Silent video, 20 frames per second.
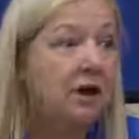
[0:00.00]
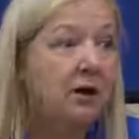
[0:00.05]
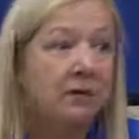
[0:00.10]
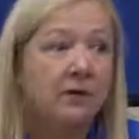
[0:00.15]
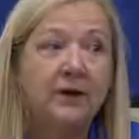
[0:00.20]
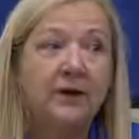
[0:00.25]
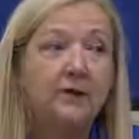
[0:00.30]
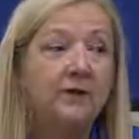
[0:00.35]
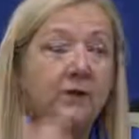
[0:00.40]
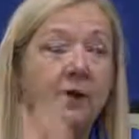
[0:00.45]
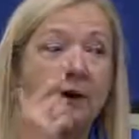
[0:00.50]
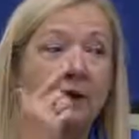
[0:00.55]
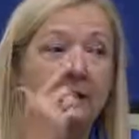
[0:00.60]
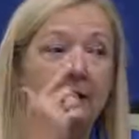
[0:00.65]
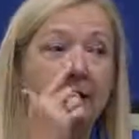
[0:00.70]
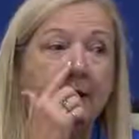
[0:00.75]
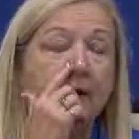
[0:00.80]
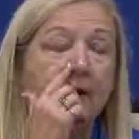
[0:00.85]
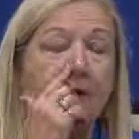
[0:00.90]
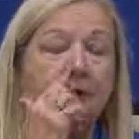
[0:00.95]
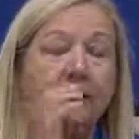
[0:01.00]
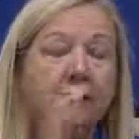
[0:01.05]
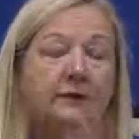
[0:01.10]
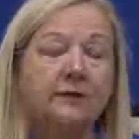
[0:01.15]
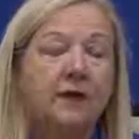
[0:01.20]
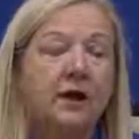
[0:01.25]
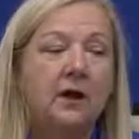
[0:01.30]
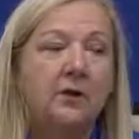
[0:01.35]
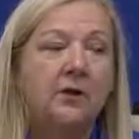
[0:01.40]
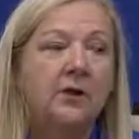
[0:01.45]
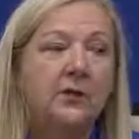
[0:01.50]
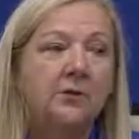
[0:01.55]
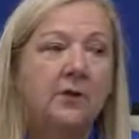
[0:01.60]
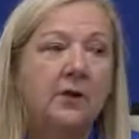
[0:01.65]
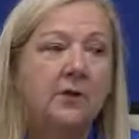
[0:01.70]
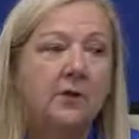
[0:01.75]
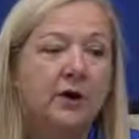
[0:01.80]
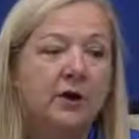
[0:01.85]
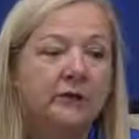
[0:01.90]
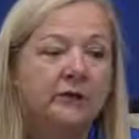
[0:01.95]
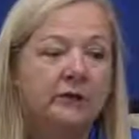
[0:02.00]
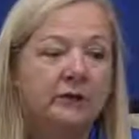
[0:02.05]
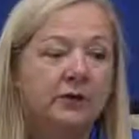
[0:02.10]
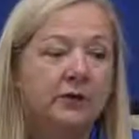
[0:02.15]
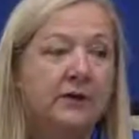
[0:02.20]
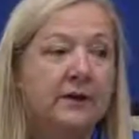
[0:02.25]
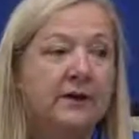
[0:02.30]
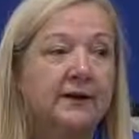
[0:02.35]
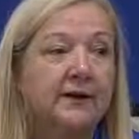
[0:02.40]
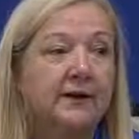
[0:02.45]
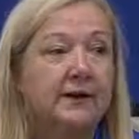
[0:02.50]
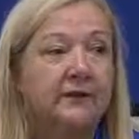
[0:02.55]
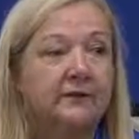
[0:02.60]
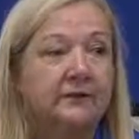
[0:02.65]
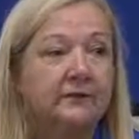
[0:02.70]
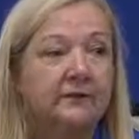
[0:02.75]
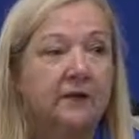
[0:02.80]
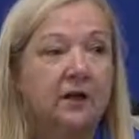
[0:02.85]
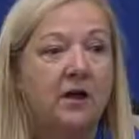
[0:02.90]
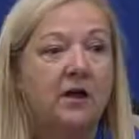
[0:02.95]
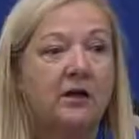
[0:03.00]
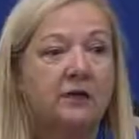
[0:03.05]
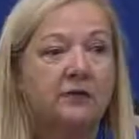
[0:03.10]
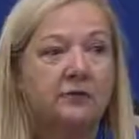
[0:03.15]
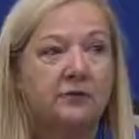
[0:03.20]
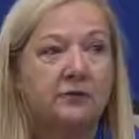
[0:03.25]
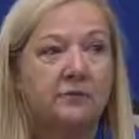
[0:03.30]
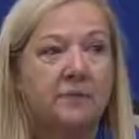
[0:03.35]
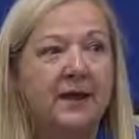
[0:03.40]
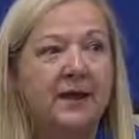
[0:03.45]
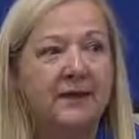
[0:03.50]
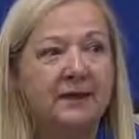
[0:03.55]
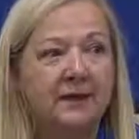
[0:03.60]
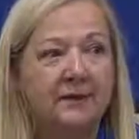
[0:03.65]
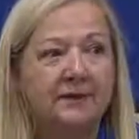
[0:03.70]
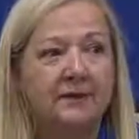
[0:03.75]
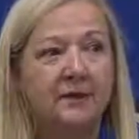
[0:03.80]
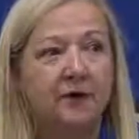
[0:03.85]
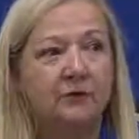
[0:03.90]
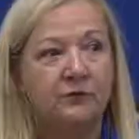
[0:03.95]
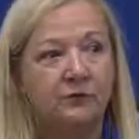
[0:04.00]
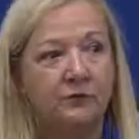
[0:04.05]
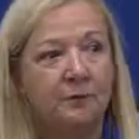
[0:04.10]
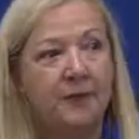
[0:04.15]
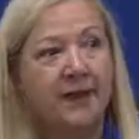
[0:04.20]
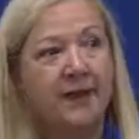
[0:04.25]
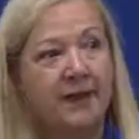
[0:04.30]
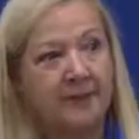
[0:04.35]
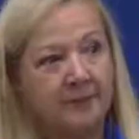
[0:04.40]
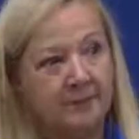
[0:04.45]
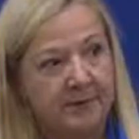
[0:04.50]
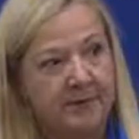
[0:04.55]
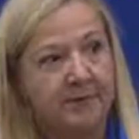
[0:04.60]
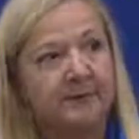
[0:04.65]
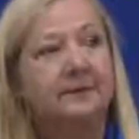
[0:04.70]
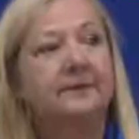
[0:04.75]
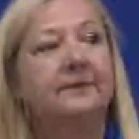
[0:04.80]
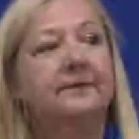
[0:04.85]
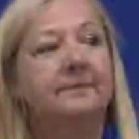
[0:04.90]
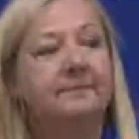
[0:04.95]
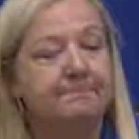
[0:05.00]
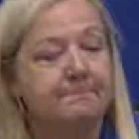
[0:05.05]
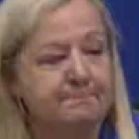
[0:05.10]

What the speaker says: No, it won't. It won't hurt your credit as long as you're making those payments.